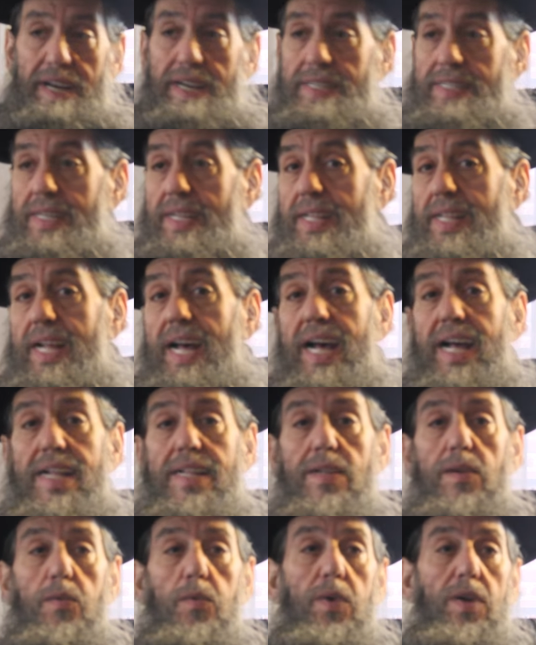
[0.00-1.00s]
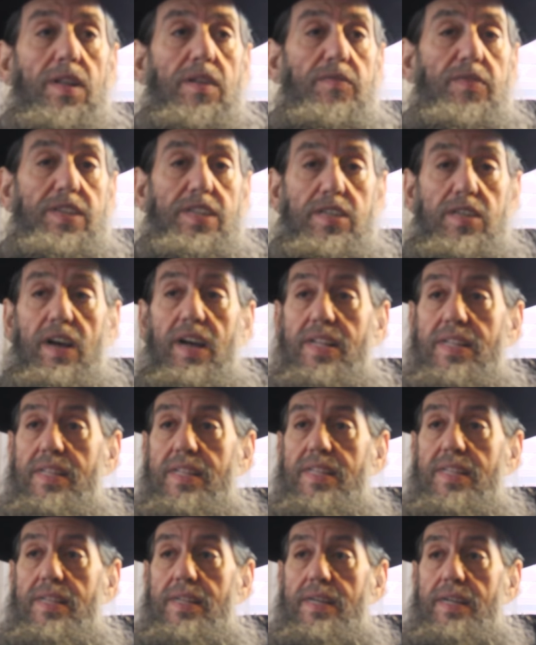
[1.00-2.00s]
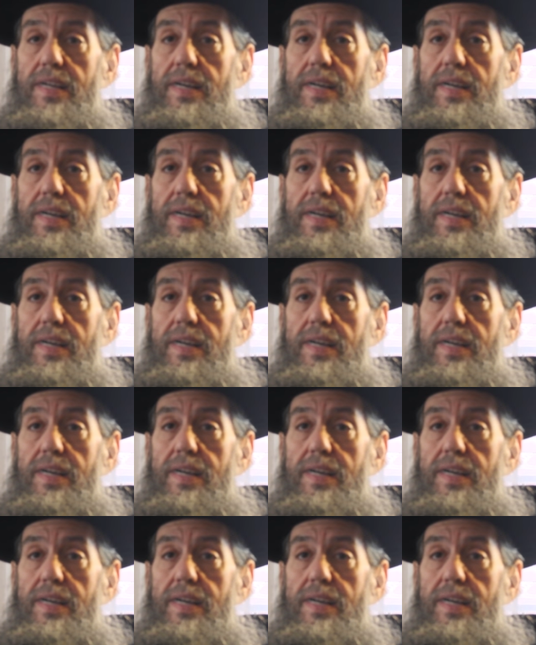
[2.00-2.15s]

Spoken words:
So then all of a sudden,